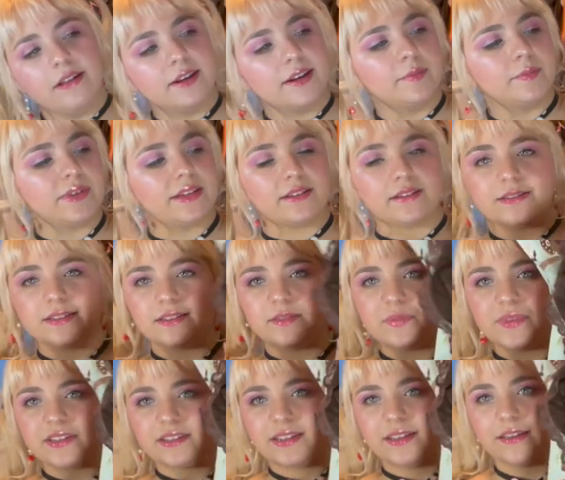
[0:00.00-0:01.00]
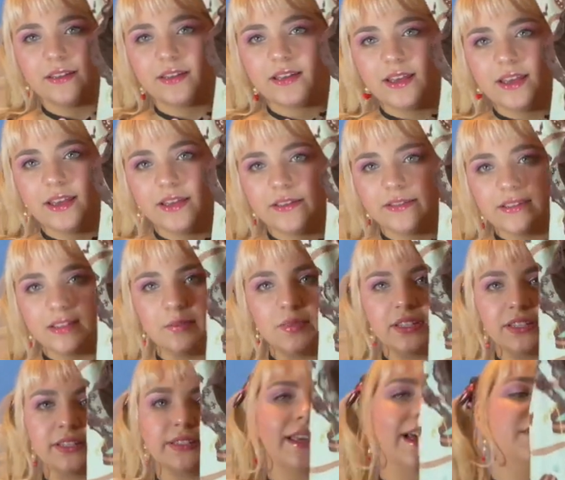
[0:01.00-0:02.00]
it because it's missing some of the
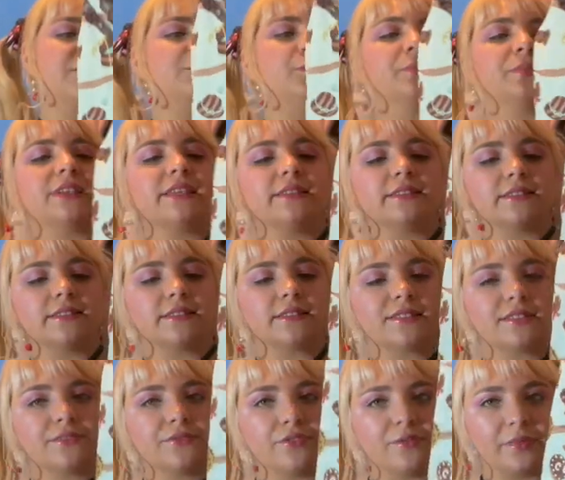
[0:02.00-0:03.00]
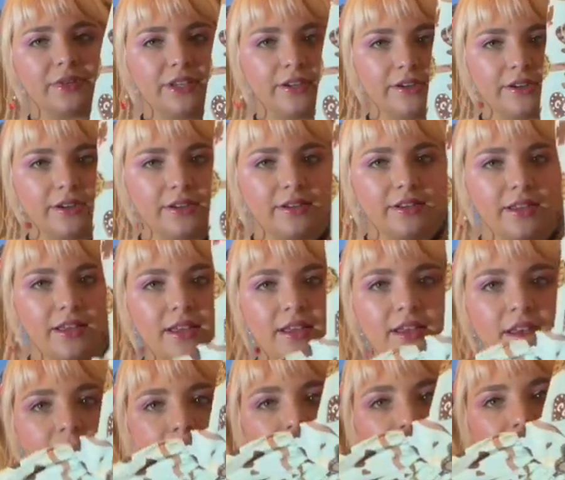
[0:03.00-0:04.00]
detachable pieces from here.
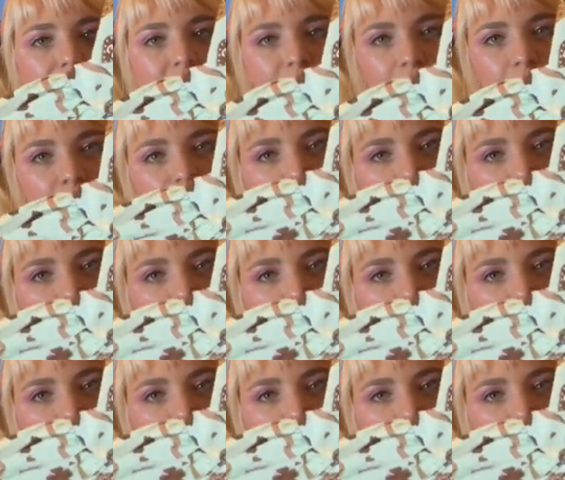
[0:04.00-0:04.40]
But yeah, one of